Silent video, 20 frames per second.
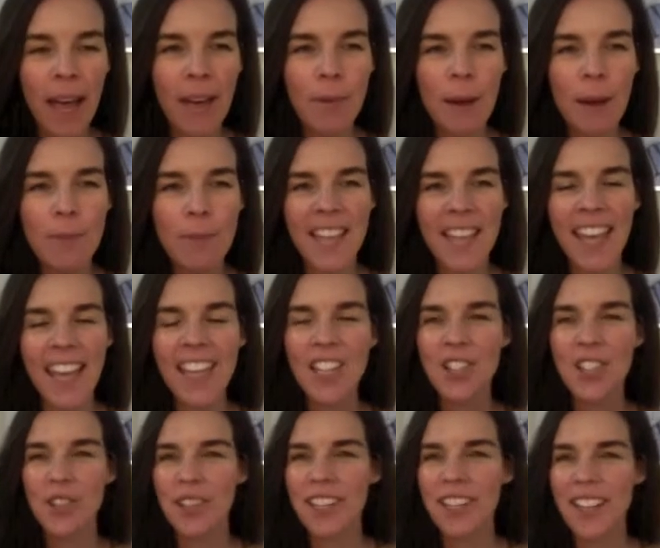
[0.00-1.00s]
website,
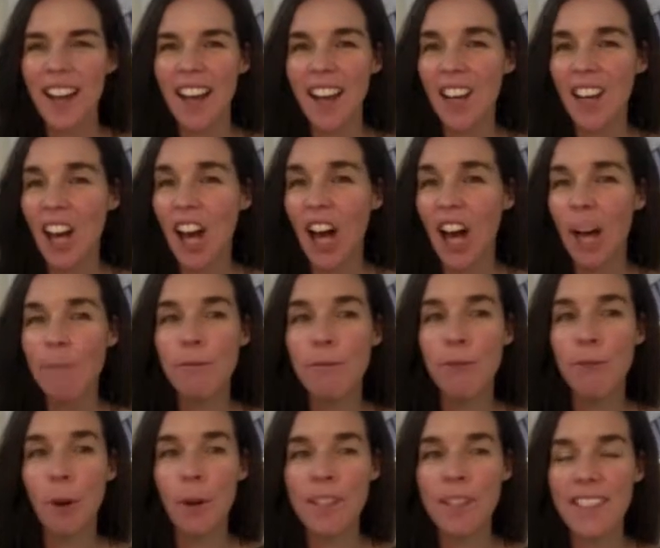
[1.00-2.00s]
katrina.com
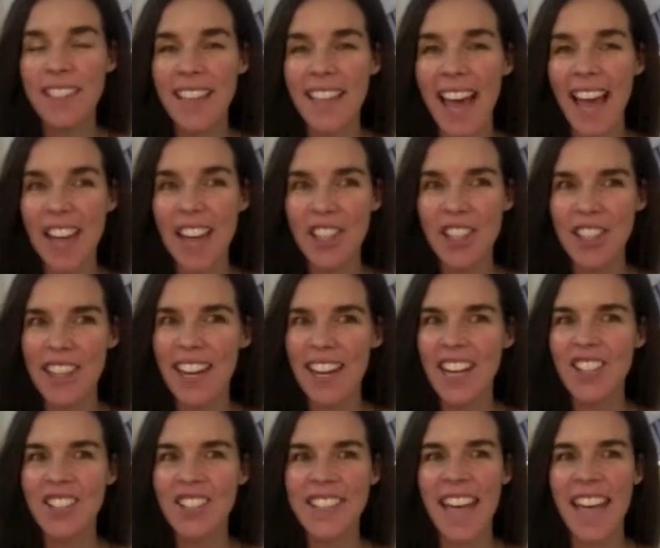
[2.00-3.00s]
/ and then
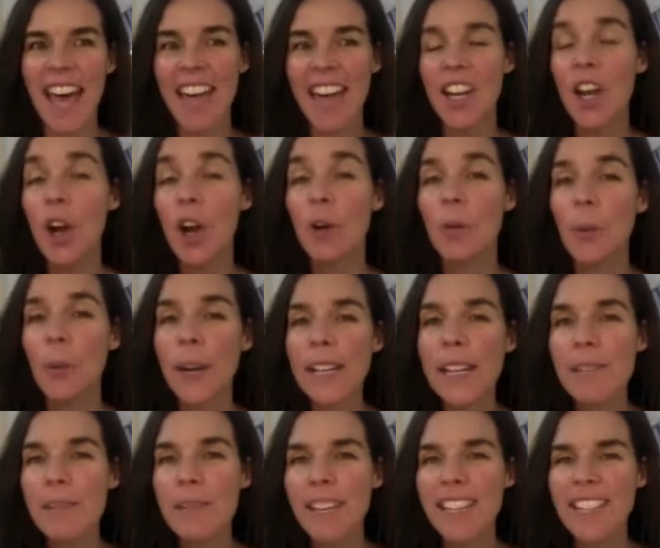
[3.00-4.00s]
I just add
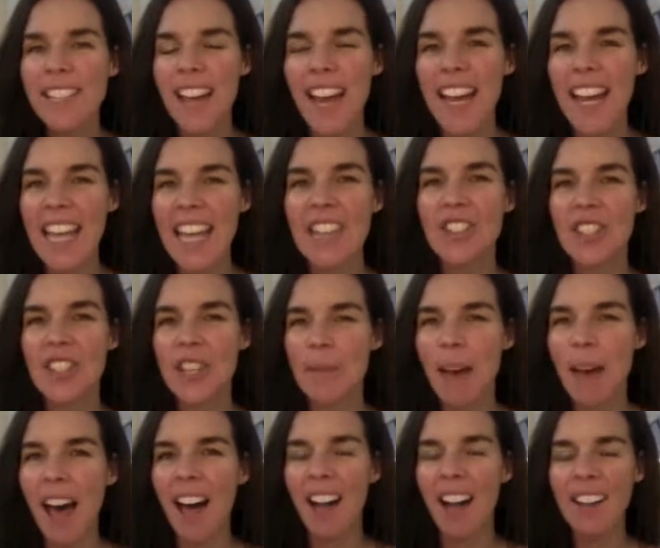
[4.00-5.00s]

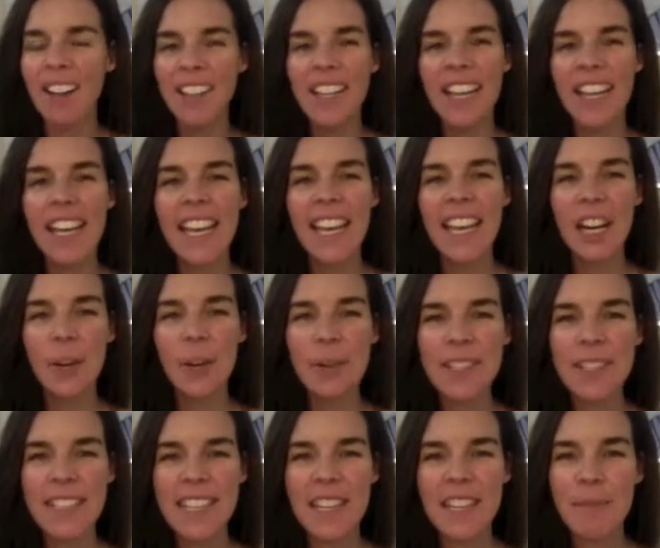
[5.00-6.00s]
readme.html, here we
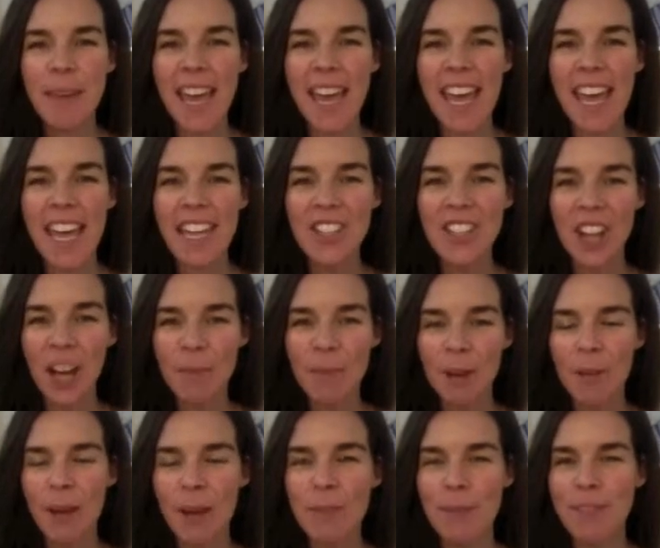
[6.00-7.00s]
see the page on
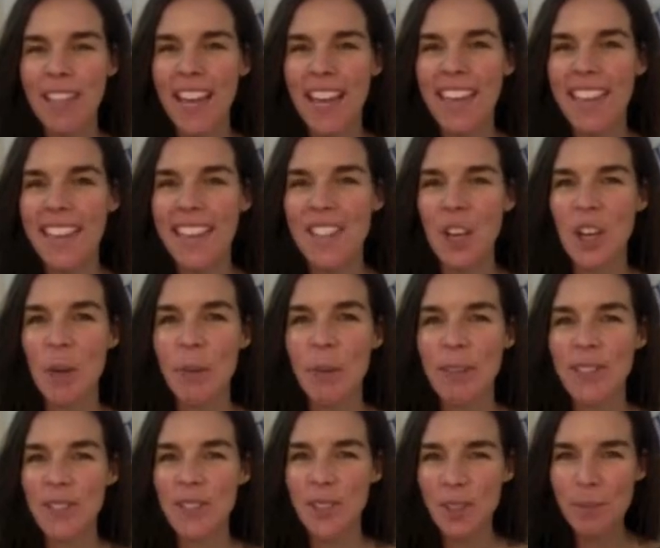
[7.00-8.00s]
my website that's
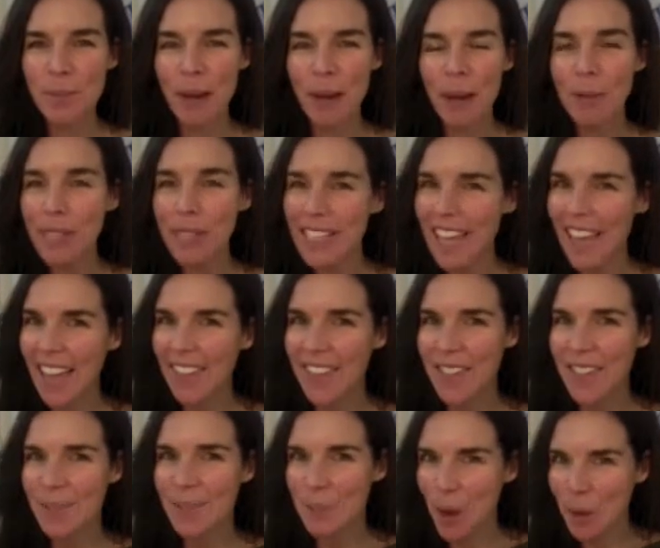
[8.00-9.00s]
open to the public at
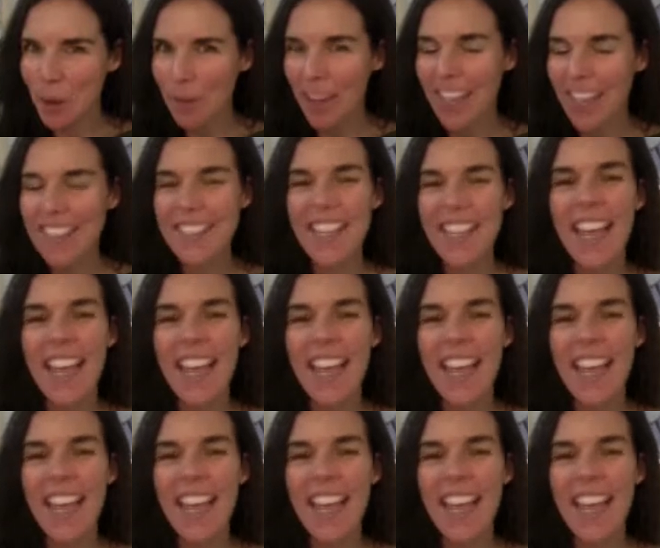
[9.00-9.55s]
this moment,